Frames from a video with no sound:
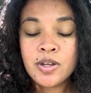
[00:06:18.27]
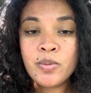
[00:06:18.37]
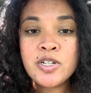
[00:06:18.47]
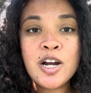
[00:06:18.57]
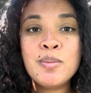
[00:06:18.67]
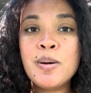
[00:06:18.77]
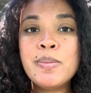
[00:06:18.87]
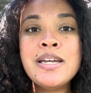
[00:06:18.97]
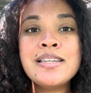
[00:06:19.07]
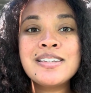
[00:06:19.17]
We talk about
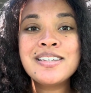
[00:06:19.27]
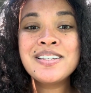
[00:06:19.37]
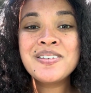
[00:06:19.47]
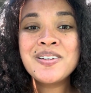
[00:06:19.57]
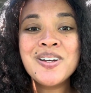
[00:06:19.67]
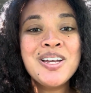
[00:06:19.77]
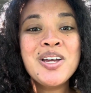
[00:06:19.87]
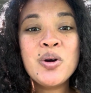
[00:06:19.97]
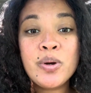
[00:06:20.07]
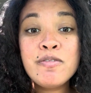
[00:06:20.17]
peace.
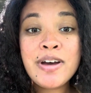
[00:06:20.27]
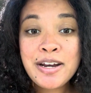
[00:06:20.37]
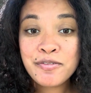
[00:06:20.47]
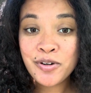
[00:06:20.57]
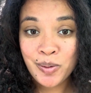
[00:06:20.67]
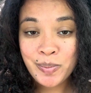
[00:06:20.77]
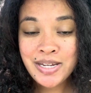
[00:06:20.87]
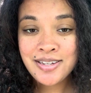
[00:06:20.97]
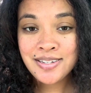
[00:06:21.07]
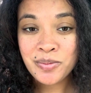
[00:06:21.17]
We fight for our
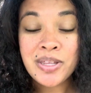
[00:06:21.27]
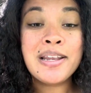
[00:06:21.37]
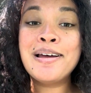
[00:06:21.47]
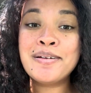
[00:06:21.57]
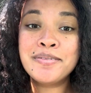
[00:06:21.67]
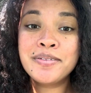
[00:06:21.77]
peace with love.